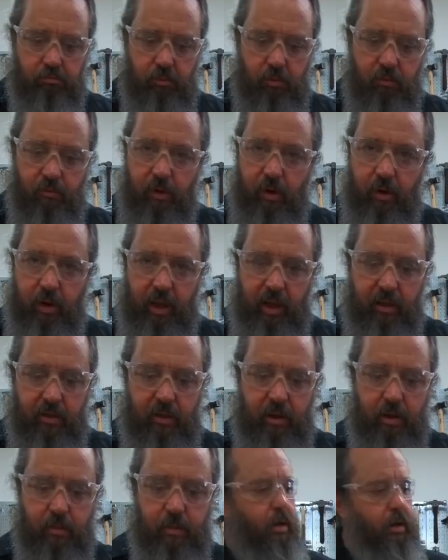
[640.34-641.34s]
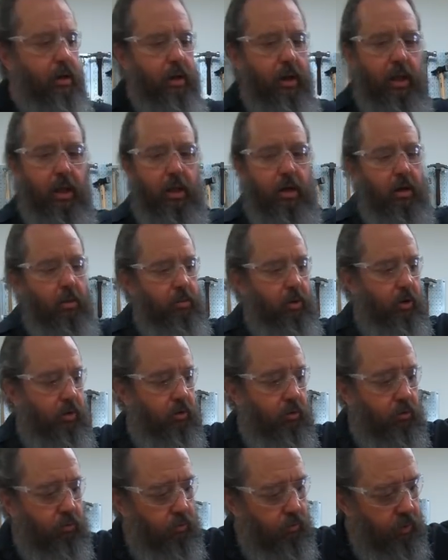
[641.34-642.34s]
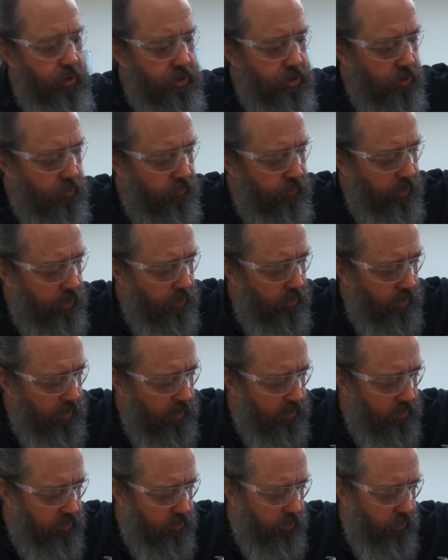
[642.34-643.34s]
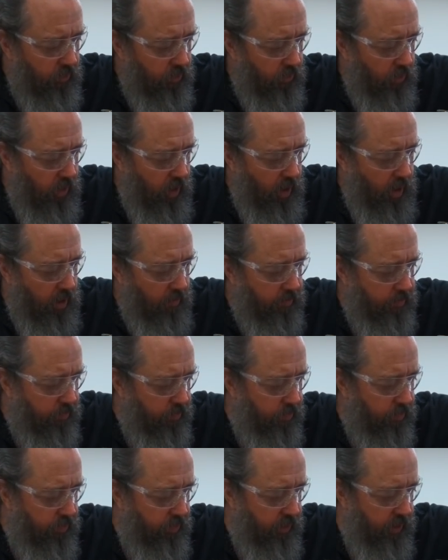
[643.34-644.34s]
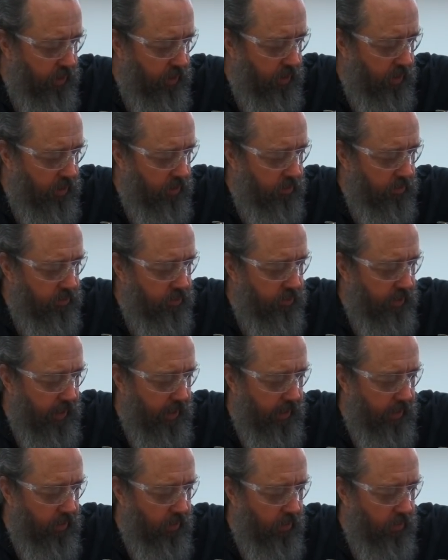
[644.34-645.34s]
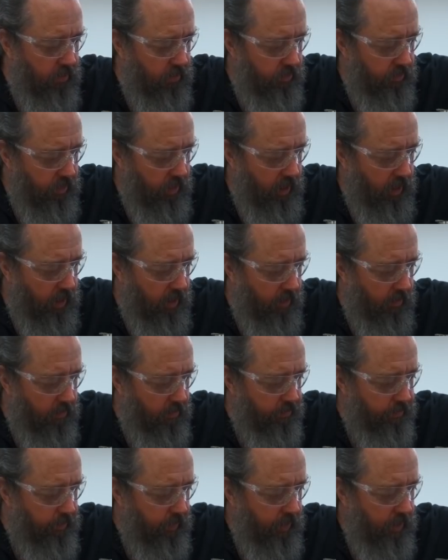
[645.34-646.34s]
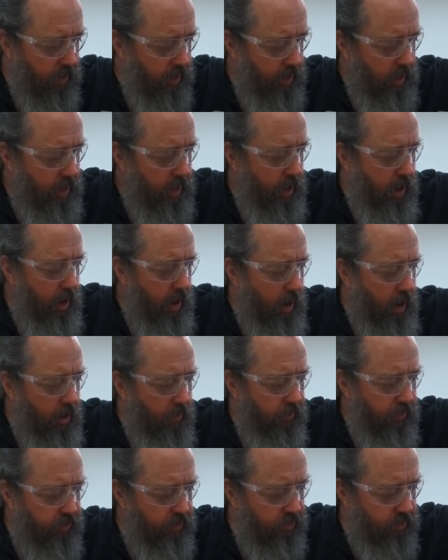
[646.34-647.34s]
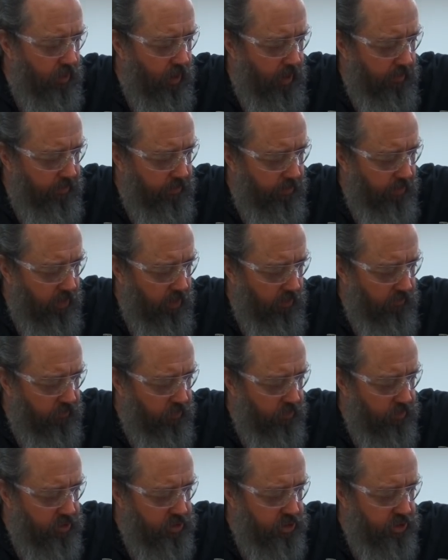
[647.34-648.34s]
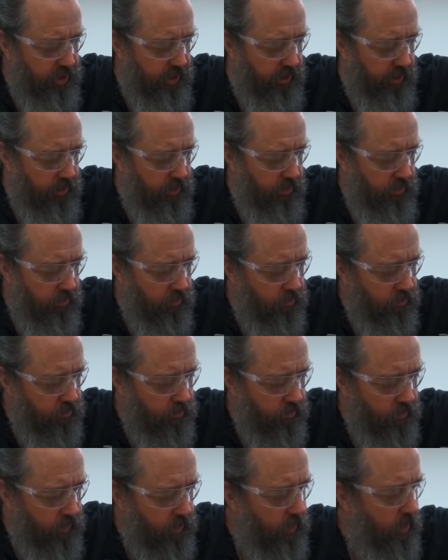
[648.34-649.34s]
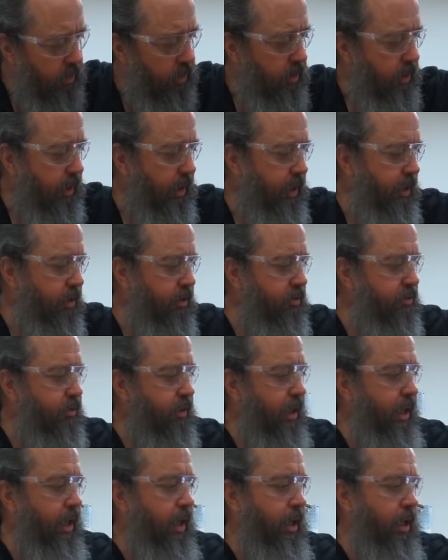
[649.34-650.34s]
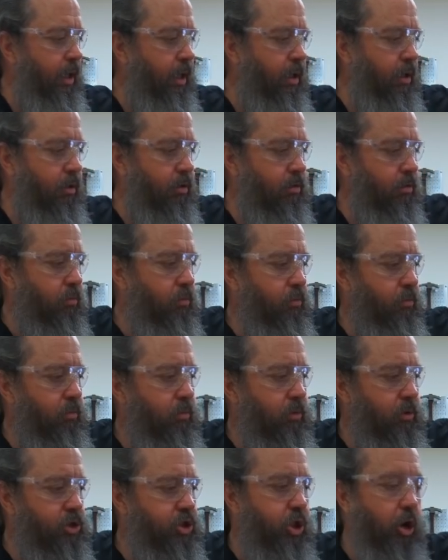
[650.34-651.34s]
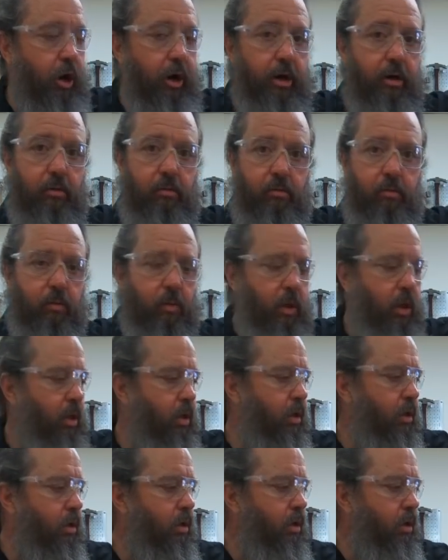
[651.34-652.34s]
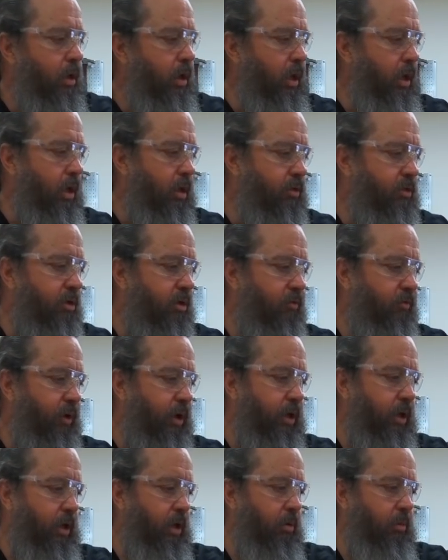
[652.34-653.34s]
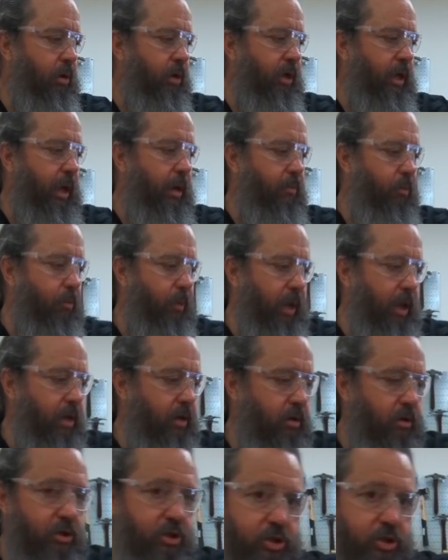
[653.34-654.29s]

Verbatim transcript: It's very easy. And then I'm going to reach over here and turn up the dial. Um, on the top of the machine is a chart. Uh, see if I can get my cameraman to